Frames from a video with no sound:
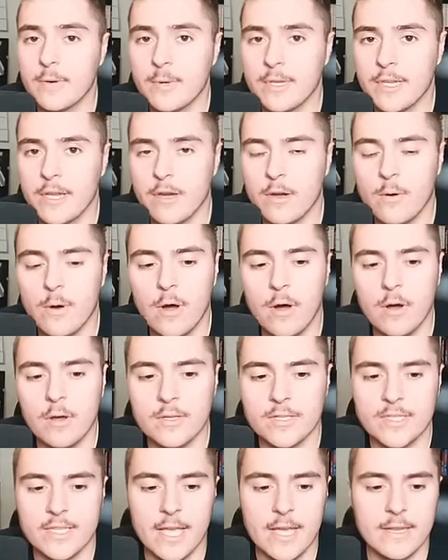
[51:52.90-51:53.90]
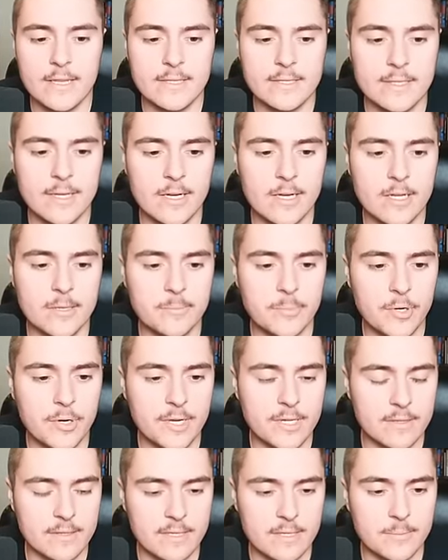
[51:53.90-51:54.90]
we go, all said and done,
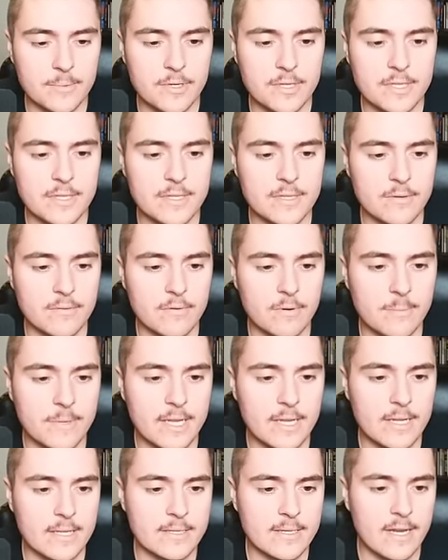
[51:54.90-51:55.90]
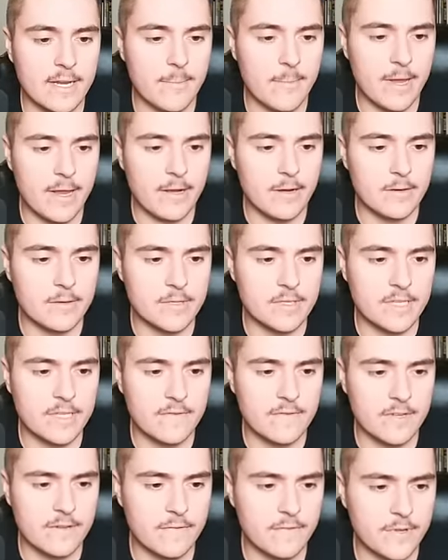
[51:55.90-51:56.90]
burning liberties, remaining timeouts.
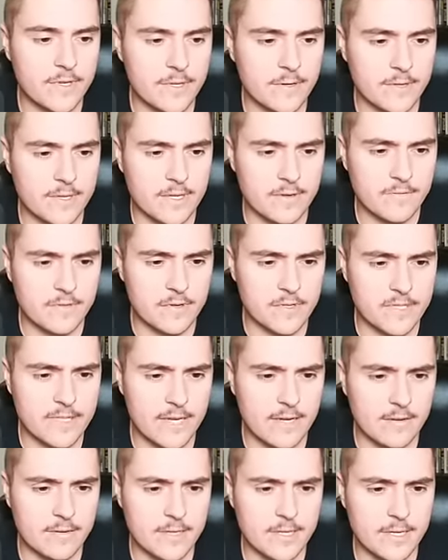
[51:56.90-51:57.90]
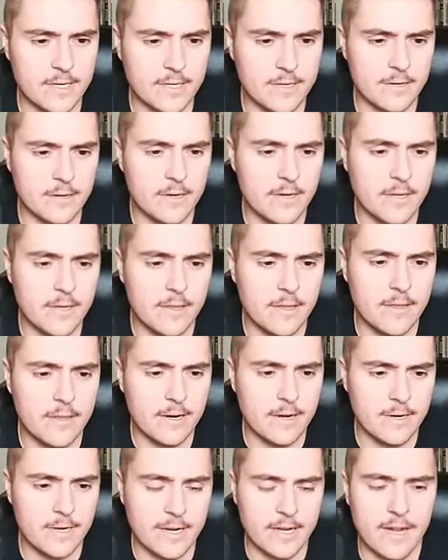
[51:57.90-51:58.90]
Even if we don't get a first down here,
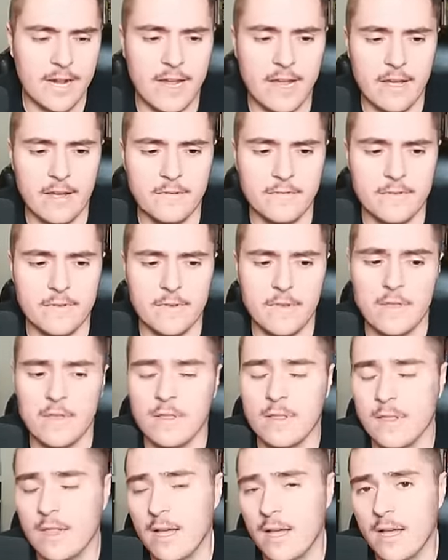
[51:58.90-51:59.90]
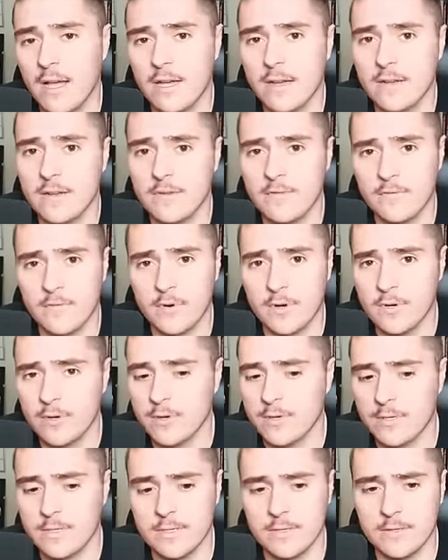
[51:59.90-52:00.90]
they're going to have a lot of work to